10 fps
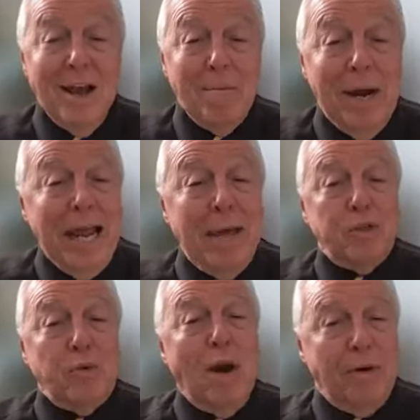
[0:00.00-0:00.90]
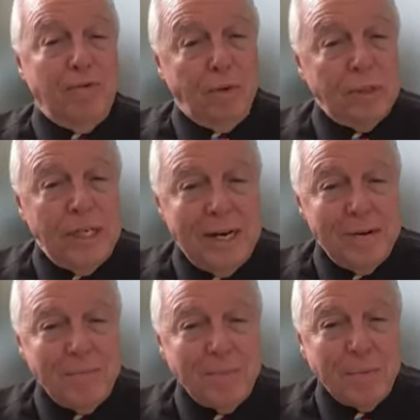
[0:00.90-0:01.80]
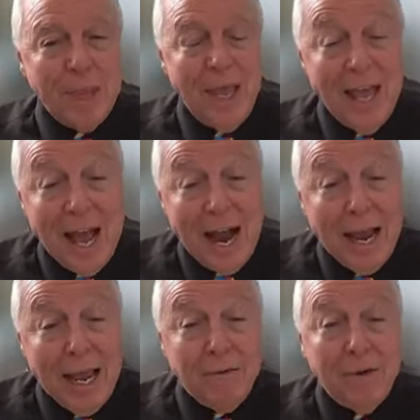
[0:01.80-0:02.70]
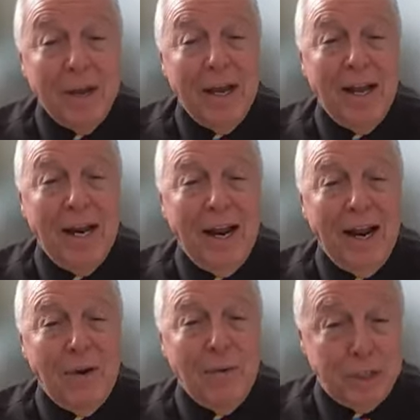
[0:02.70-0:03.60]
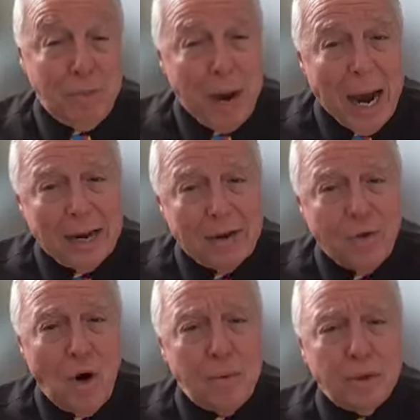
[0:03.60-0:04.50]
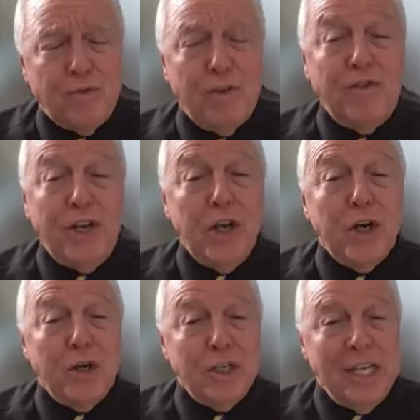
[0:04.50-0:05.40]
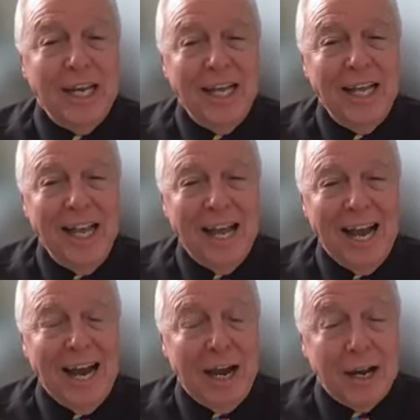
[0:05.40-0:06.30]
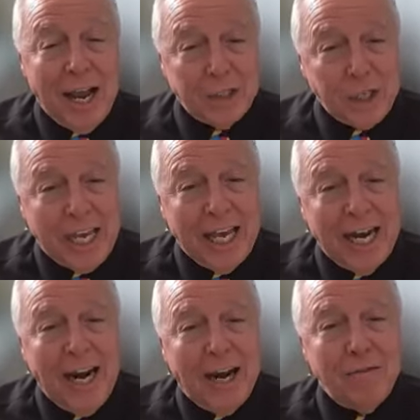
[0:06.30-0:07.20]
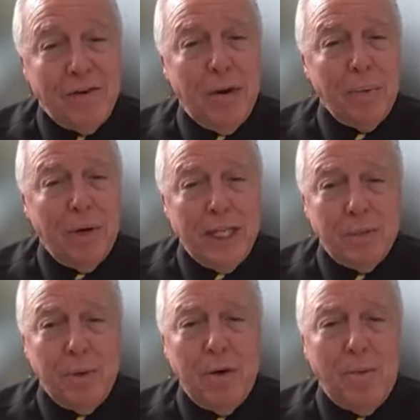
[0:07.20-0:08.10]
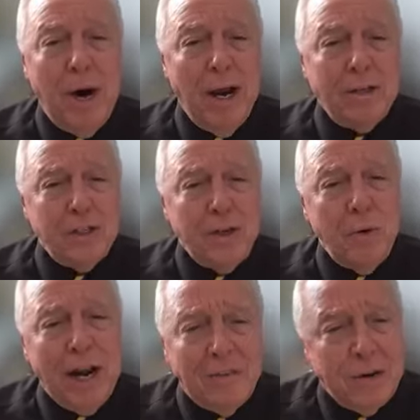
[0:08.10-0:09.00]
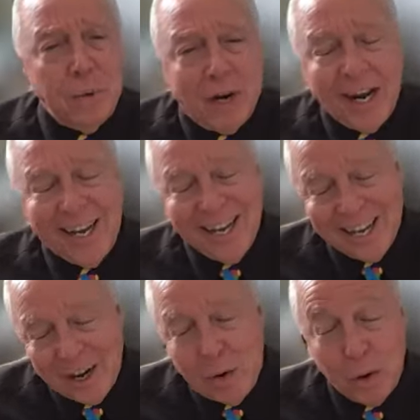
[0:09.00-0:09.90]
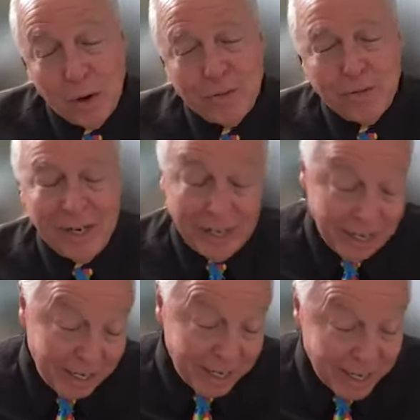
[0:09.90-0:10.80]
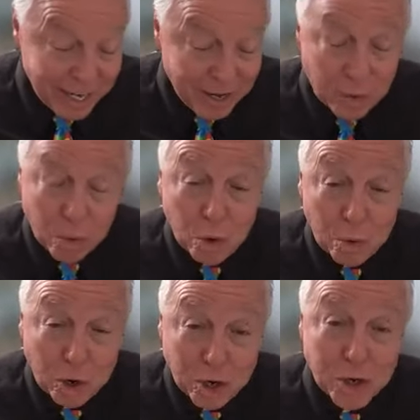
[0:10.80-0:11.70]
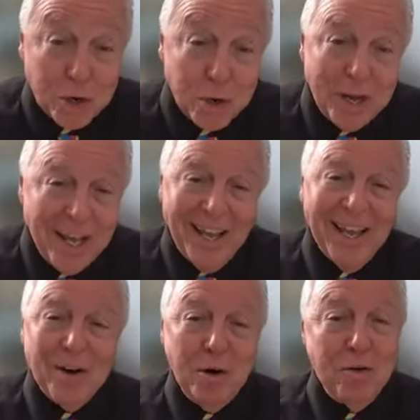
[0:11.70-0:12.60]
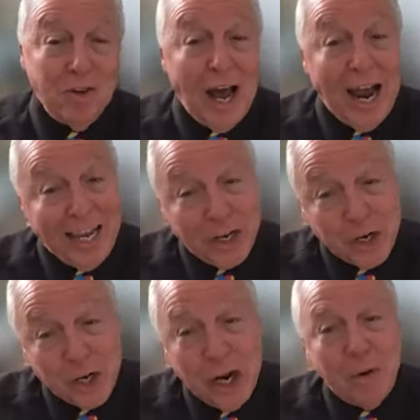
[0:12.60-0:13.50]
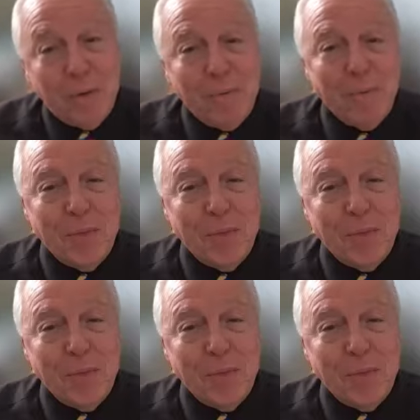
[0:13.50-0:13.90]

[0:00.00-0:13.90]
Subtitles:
My name is Robert Fulton. I was a pilot for almost 50 years. As a kid, I loved airplanes, built models, and read every book I could get hold of on World War II or flying in general.